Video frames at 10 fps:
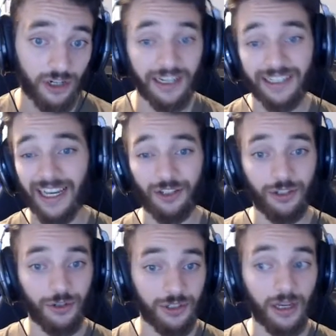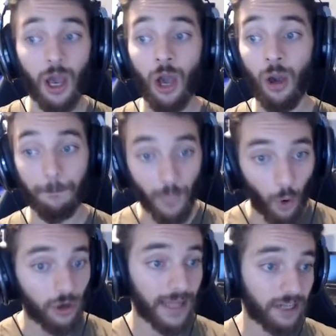it's actually using more
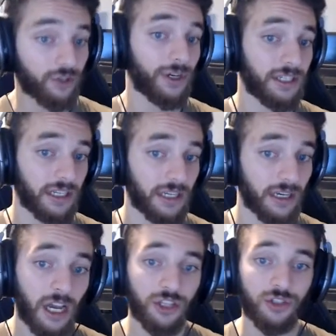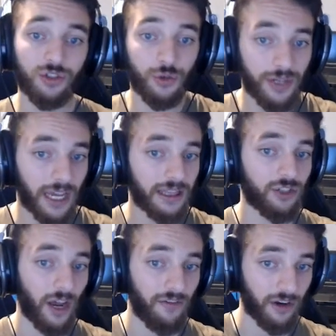electricity to get these
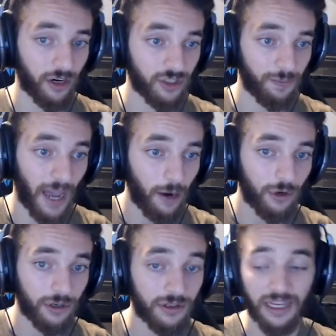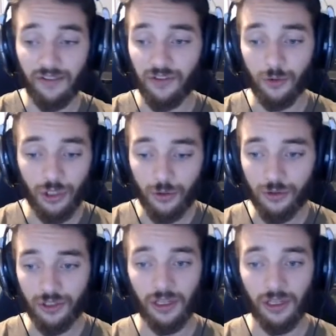graphic cards powered than if you used,